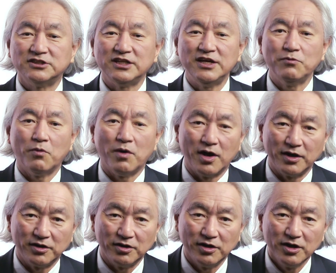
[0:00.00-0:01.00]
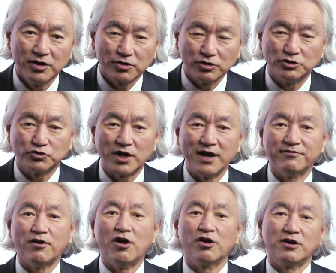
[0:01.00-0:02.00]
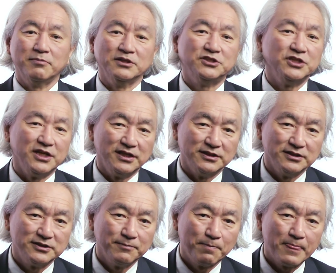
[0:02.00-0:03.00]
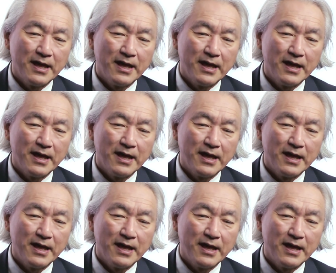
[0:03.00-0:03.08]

seawater could drive all our machines.